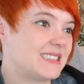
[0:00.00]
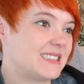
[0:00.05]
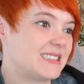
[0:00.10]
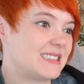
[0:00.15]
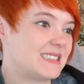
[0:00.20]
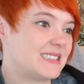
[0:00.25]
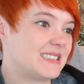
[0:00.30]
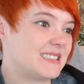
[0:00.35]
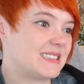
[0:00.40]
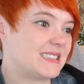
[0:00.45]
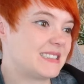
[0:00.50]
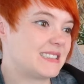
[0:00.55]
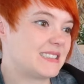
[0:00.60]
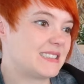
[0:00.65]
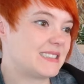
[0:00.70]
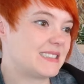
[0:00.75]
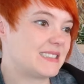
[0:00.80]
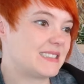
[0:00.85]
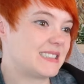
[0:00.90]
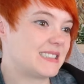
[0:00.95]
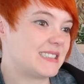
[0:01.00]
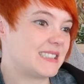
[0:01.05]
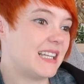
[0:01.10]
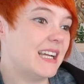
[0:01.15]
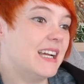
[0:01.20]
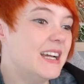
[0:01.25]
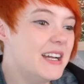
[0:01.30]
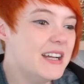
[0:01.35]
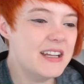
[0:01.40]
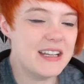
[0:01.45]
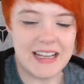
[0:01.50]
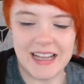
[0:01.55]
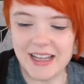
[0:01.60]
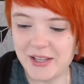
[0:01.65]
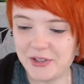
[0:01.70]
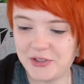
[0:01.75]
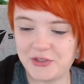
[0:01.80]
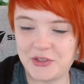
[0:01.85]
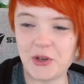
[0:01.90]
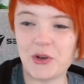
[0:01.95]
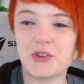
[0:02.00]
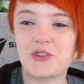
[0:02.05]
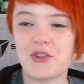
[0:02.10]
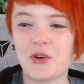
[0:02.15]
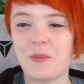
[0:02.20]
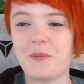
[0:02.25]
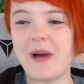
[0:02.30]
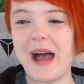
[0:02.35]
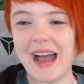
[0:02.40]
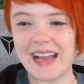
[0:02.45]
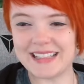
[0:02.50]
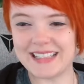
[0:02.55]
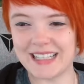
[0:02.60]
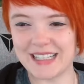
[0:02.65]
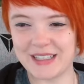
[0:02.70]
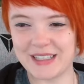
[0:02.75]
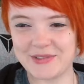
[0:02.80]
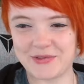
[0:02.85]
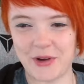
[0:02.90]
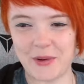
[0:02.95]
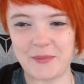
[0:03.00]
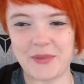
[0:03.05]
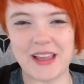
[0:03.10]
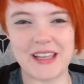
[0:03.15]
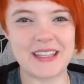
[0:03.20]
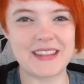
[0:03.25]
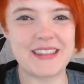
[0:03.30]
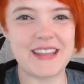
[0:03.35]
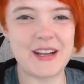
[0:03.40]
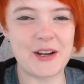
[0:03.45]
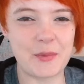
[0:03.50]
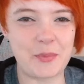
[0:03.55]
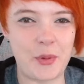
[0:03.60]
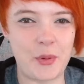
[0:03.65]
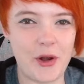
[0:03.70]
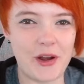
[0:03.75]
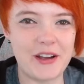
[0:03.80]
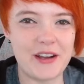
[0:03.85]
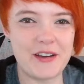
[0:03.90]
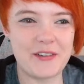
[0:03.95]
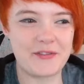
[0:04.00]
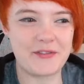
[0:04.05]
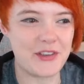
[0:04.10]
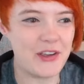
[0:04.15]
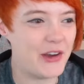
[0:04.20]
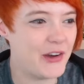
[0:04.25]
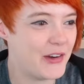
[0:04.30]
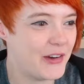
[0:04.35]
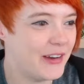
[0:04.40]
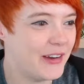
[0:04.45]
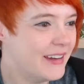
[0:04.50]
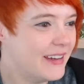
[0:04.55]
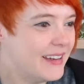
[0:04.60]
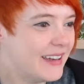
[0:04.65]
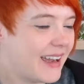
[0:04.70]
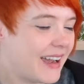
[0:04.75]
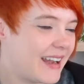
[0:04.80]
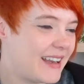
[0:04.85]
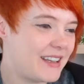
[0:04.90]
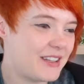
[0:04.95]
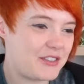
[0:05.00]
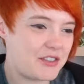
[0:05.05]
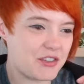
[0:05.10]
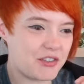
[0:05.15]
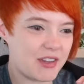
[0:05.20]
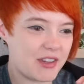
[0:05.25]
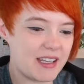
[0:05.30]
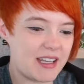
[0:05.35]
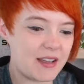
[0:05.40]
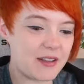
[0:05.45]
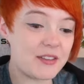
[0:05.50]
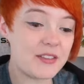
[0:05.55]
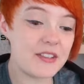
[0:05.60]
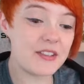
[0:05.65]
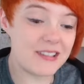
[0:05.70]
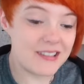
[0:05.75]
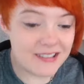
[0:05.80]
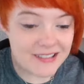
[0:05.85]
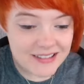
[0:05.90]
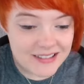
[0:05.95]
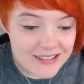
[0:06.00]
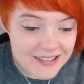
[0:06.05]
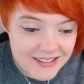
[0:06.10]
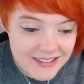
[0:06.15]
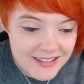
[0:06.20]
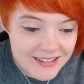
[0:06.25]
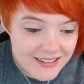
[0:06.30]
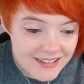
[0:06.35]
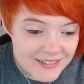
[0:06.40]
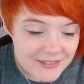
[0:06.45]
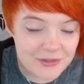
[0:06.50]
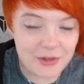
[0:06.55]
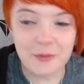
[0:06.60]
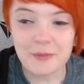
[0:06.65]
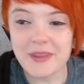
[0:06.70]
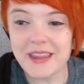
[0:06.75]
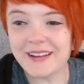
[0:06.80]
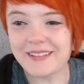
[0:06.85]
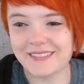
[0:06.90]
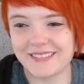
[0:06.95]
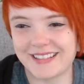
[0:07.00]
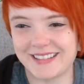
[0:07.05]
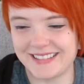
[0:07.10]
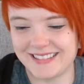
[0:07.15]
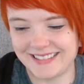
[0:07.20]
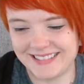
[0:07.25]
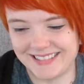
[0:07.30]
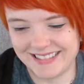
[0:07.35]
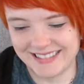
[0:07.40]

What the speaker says: it. It's so dramatic from like their point of view, and it's just like a from theirs.